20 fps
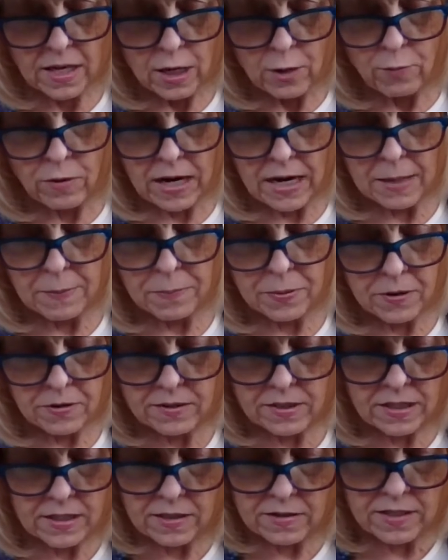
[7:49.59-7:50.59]
Why,
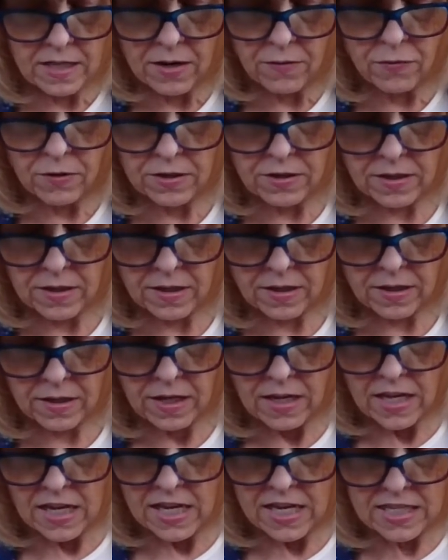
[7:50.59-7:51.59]
Percy eats everything.
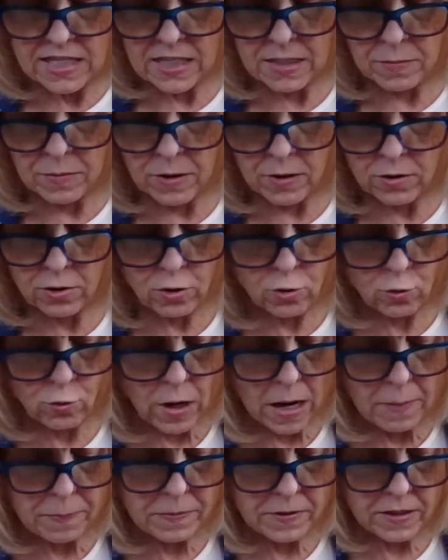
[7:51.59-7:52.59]
He's the most
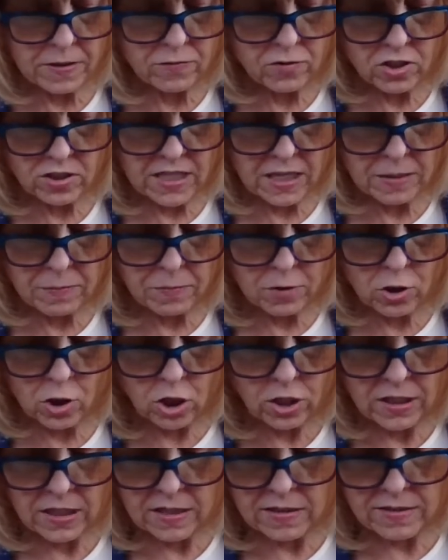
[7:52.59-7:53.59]
cooperative. Just give him
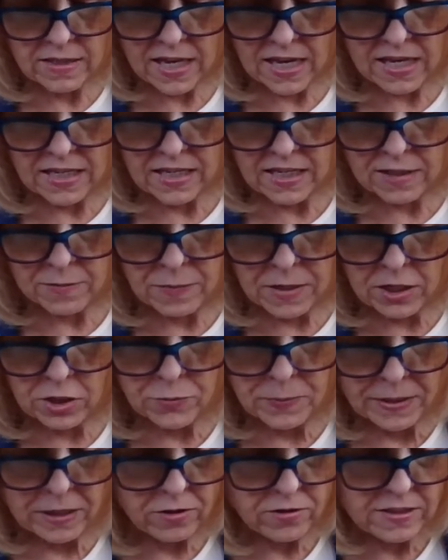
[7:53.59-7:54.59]
cookies, candies,
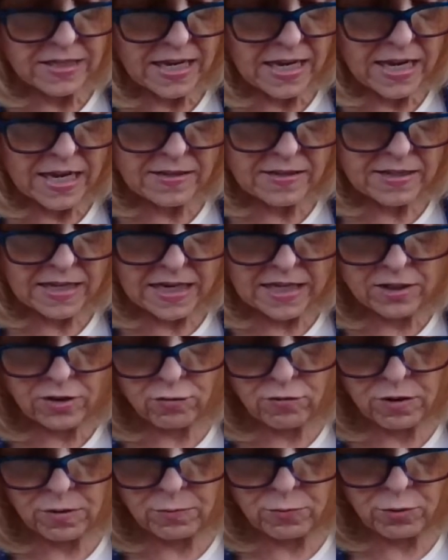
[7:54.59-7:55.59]
marshmallows, cakes, ice
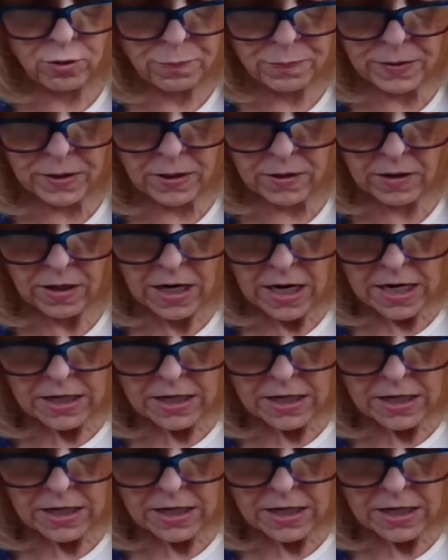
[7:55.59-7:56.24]
cream, root beer.